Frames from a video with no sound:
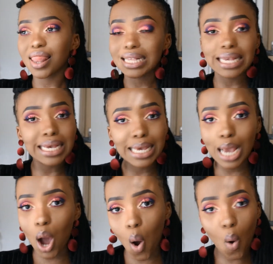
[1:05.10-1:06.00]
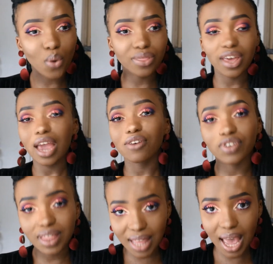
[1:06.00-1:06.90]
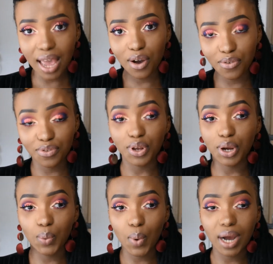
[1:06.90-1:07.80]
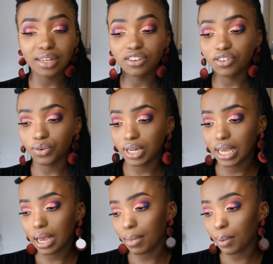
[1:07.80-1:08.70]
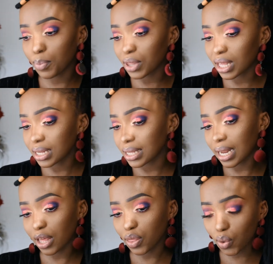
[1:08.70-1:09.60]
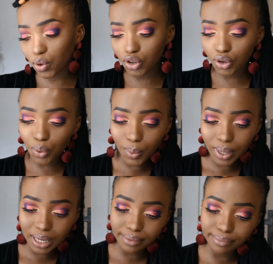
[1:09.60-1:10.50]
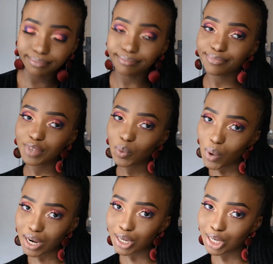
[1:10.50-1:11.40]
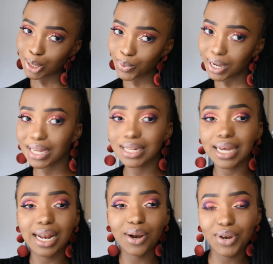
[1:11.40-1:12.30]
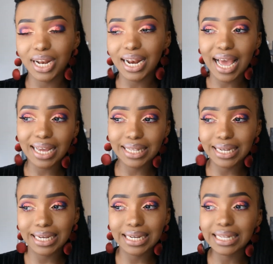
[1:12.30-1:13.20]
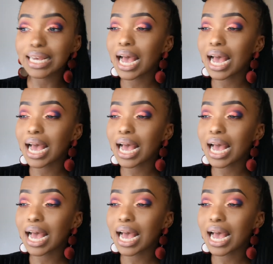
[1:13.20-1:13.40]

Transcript: CEO, the everything of 3-in-1. She really came up with it, and I thought, you know what, why not do it? And I really liked it.